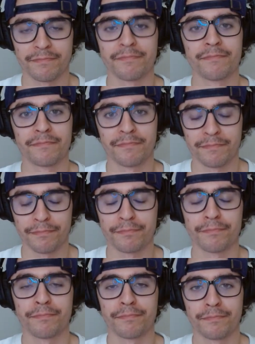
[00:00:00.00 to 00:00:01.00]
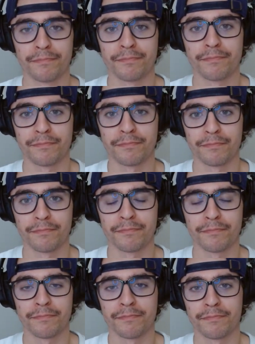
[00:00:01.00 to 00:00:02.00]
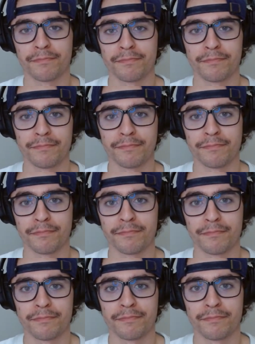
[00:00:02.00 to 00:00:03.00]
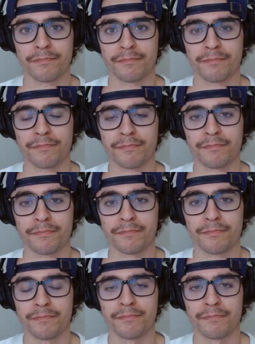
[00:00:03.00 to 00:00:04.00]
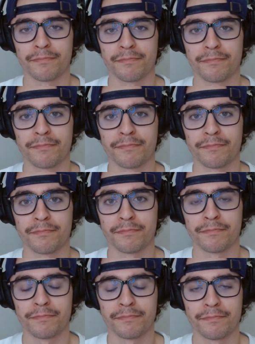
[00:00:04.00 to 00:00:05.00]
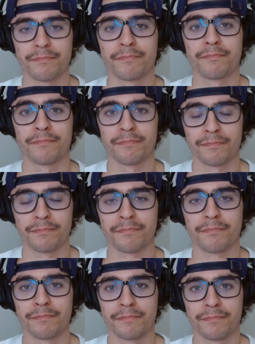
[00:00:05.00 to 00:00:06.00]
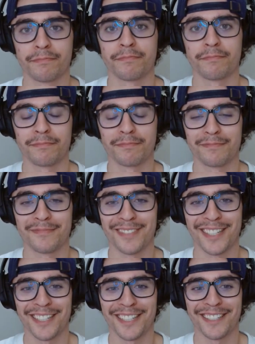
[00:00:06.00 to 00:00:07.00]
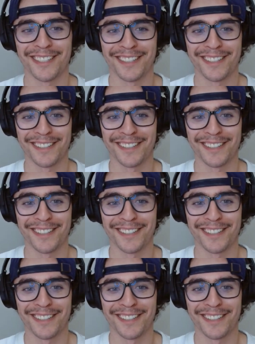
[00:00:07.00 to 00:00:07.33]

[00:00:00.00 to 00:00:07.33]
No words are spoken by the person on screen.